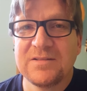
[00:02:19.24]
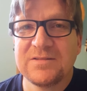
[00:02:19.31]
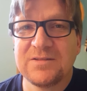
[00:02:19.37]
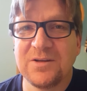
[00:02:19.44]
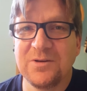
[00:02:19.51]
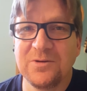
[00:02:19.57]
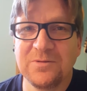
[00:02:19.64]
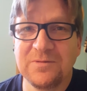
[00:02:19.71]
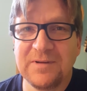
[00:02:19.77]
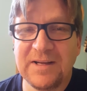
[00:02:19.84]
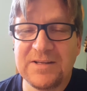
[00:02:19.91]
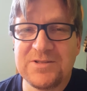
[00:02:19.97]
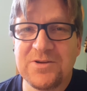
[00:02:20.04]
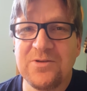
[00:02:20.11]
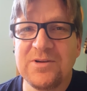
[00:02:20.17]
So
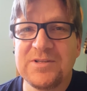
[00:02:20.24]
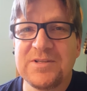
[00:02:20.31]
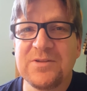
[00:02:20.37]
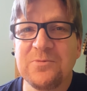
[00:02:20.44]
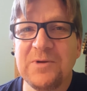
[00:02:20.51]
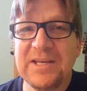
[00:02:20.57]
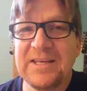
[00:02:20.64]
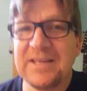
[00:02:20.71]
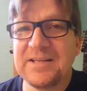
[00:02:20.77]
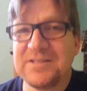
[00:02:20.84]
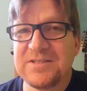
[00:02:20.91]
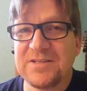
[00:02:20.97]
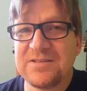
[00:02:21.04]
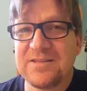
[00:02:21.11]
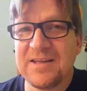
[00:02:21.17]
as you go into the
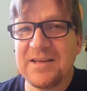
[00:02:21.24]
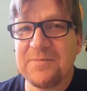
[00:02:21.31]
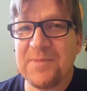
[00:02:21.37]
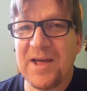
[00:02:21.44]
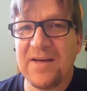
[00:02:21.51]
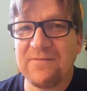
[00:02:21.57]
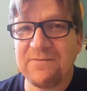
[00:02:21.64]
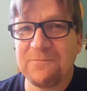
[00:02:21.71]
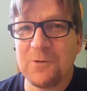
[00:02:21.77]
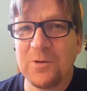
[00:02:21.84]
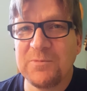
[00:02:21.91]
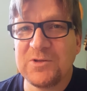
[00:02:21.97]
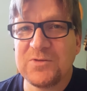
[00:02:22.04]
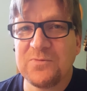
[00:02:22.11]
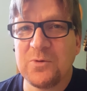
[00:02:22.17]
weekend, just think about
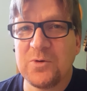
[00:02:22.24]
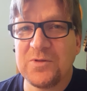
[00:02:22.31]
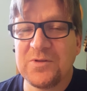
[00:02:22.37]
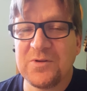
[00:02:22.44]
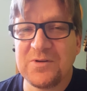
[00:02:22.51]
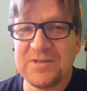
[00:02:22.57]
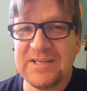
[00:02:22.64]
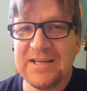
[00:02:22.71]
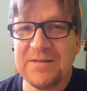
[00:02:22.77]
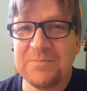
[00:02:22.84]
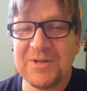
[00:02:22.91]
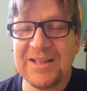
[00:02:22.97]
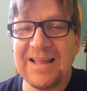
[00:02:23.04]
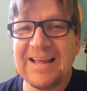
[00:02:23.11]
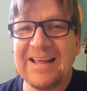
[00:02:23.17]
Romans 4:13.
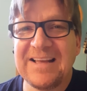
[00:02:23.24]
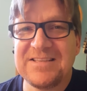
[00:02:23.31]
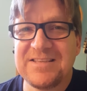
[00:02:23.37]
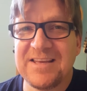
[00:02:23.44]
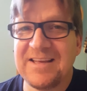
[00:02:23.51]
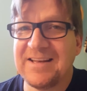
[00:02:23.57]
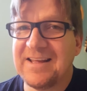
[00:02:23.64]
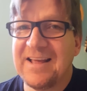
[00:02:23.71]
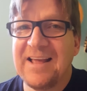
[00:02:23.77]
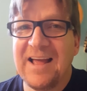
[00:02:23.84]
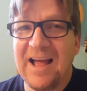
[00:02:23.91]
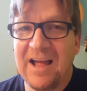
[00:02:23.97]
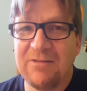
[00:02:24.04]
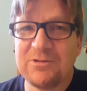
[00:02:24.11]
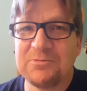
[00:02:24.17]
But like I said,
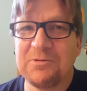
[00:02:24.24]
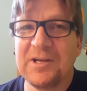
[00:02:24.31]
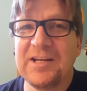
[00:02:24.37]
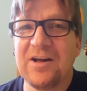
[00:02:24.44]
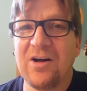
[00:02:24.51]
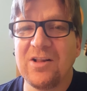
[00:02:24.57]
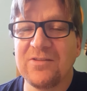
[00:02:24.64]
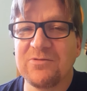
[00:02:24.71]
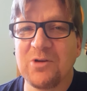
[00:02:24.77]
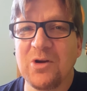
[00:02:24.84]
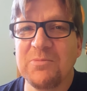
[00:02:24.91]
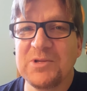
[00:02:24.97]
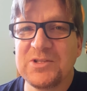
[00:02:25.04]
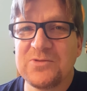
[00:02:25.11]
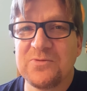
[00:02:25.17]
I would read all of
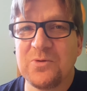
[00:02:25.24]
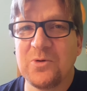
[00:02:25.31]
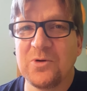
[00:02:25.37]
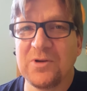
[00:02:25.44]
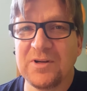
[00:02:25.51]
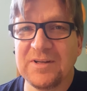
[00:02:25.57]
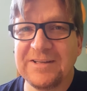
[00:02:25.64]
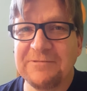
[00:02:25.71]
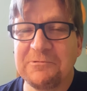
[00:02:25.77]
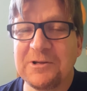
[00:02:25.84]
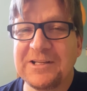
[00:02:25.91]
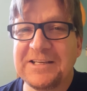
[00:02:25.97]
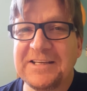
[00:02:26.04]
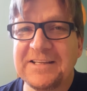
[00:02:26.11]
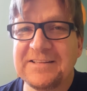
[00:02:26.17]
Romans 4 and you
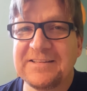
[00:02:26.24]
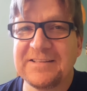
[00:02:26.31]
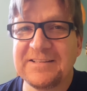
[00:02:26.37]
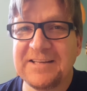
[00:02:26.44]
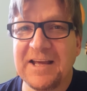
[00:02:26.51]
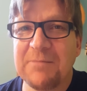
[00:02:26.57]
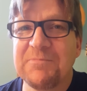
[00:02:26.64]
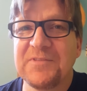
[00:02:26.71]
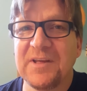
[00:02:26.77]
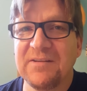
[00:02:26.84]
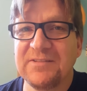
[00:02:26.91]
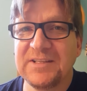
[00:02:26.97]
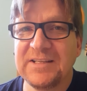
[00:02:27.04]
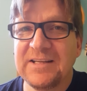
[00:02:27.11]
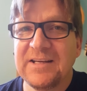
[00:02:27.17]
really get the depth
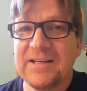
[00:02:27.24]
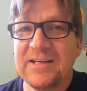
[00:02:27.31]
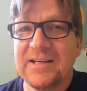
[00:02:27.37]
of it.